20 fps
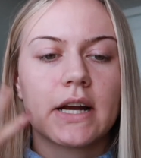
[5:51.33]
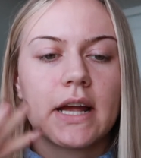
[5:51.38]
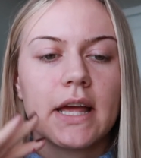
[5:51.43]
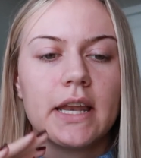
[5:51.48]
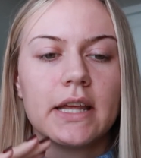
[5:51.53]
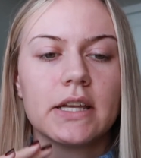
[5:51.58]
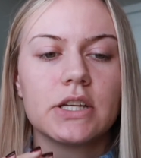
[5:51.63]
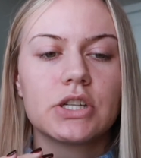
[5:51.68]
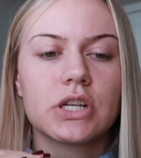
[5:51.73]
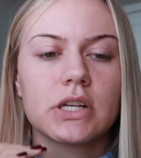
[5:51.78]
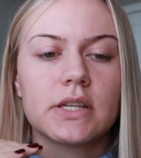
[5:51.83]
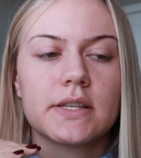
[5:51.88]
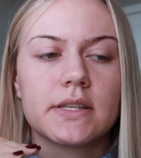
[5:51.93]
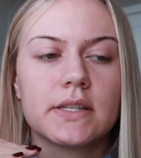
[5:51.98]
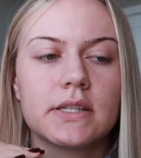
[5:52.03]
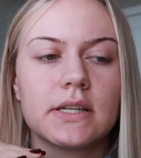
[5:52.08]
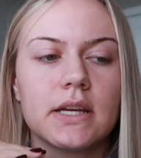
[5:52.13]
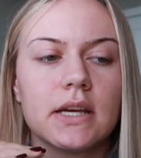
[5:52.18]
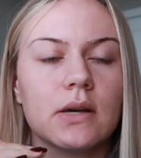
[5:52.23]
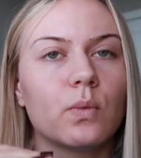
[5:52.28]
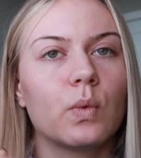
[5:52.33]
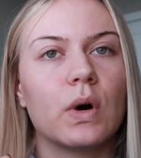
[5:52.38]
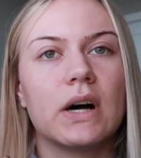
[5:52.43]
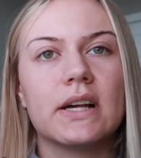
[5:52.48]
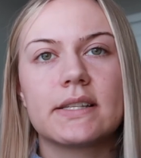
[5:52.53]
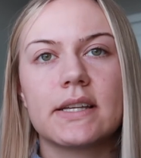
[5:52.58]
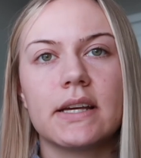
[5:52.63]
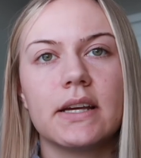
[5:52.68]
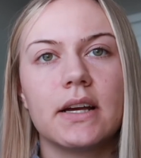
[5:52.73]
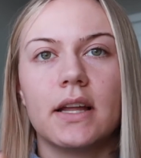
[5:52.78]
and it
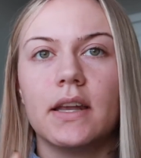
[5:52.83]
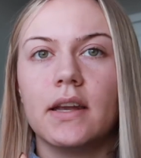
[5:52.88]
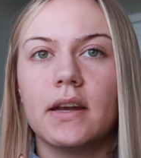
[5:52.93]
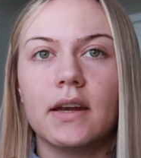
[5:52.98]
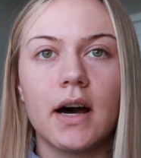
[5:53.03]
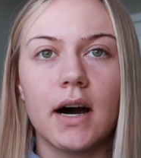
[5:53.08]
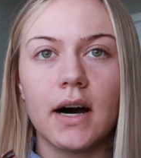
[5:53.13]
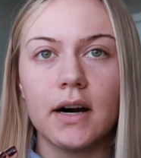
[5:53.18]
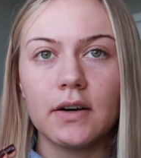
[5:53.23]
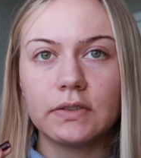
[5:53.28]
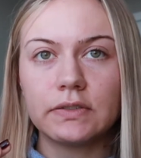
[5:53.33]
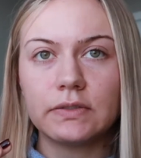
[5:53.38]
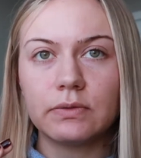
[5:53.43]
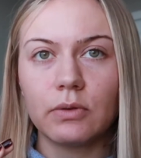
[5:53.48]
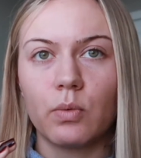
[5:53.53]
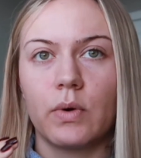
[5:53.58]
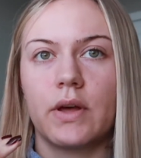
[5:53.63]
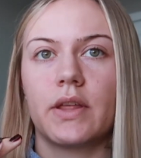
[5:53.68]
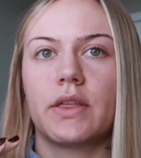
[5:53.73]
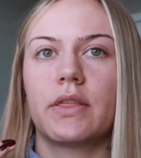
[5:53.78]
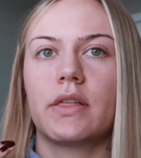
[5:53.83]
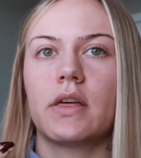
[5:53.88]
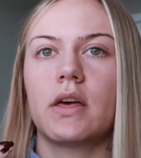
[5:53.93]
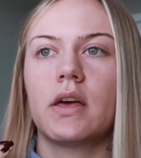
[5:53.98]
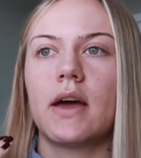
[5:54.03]
wasn't enough with